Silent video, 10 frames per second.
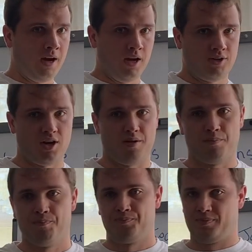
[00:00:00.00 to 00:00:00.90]
So
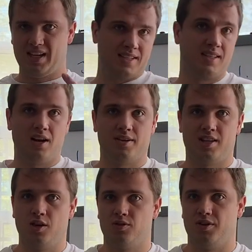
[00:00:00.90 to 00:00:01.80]
this is the last thing
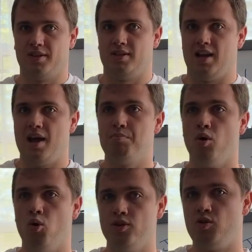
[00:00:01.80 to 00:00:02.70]
you're doing today.
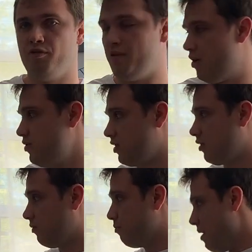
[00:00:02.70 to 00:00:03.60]
Pause your phones,
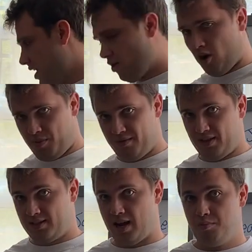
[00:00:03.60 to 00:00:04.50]
make a copy of
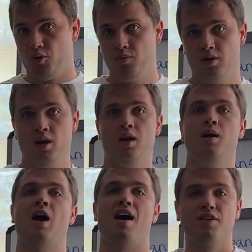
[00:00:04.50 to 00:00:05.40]
this table,
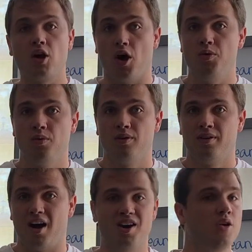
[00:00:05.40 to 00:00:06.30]
have a go.
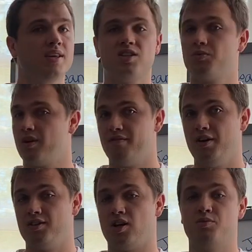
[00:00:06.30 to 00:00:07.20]
I know this is one of the
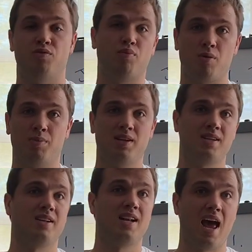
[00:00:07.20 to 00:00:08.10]
first times you've properly
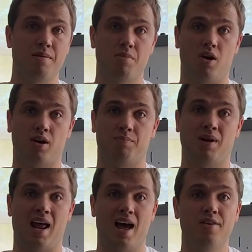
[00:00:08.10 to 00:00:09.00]
done an 8-mark
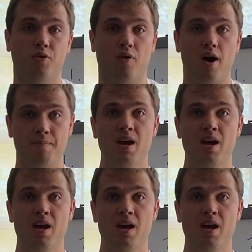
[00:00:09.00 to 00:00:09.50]
plan, all right?